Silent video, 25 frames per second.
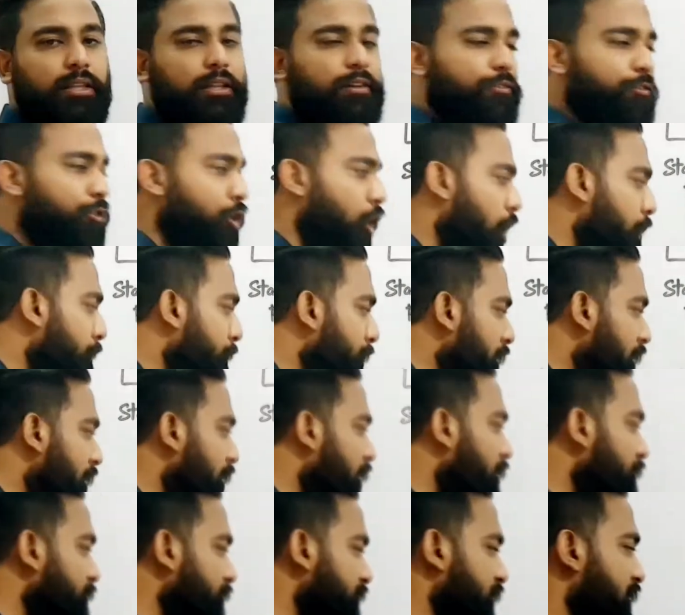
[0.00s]
the formula
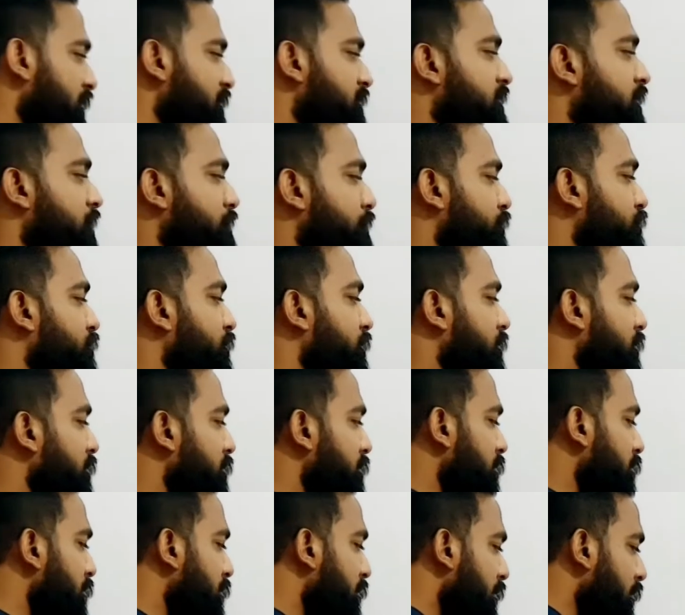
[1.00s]
of
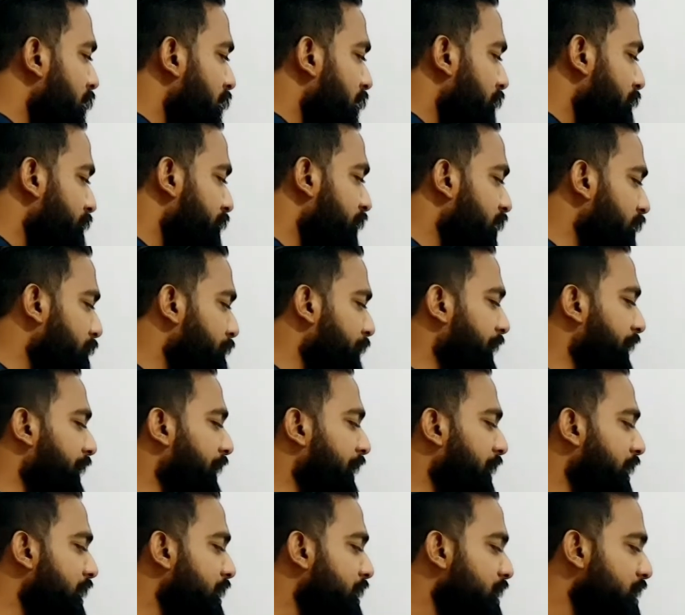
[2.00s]
consumption will
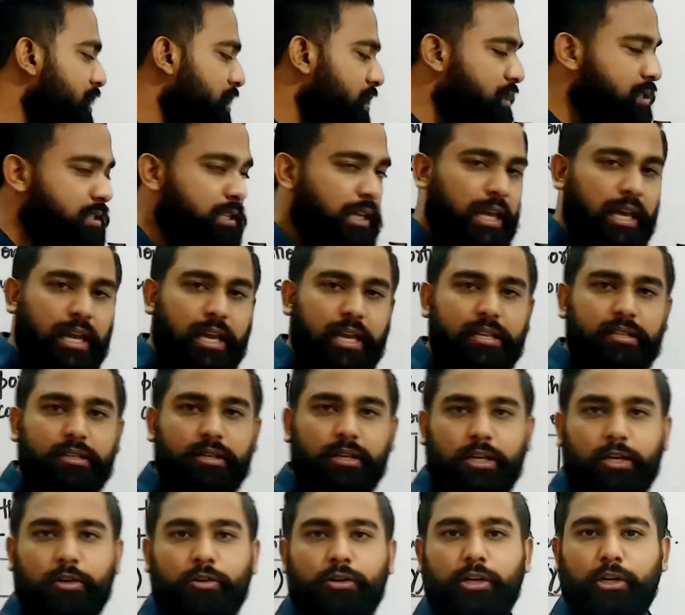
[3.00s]
be C is
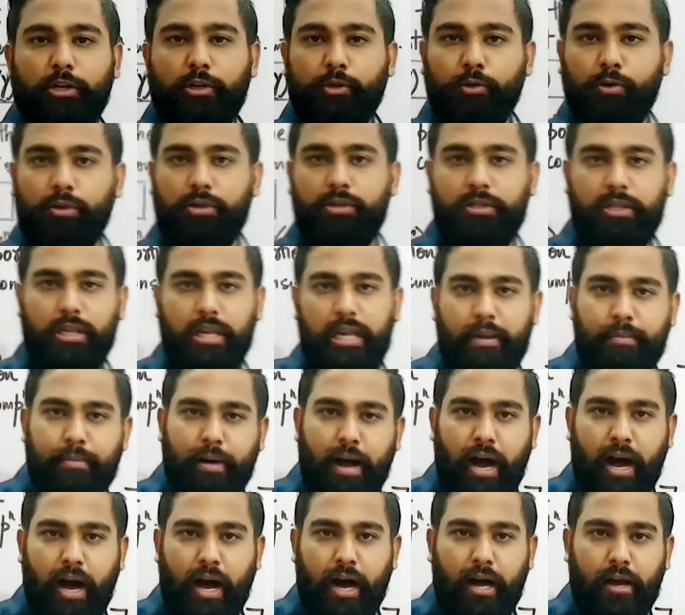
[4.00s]
equal to C
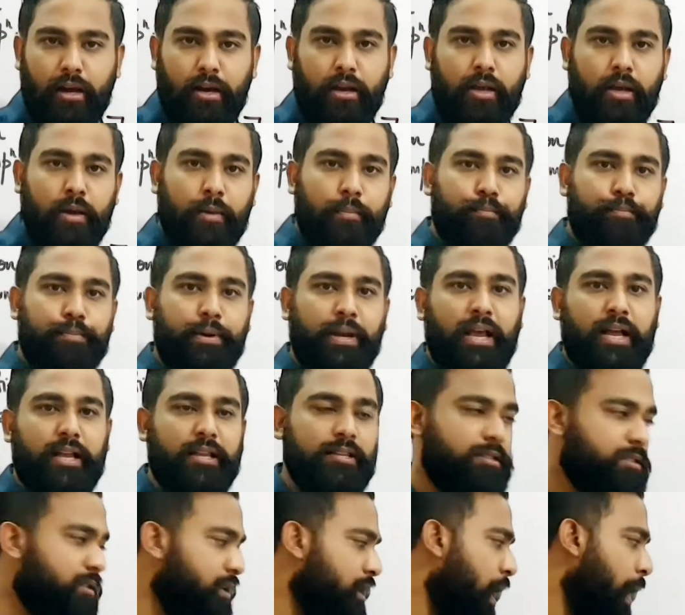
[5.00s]
bar
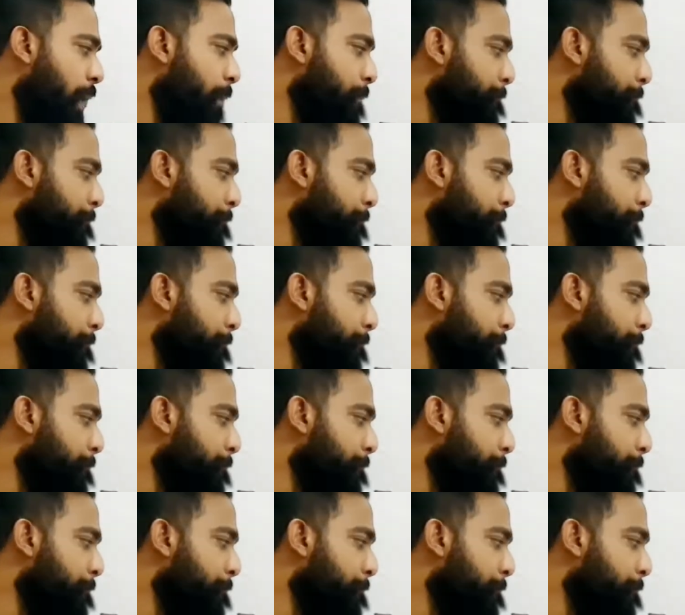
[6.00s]
plus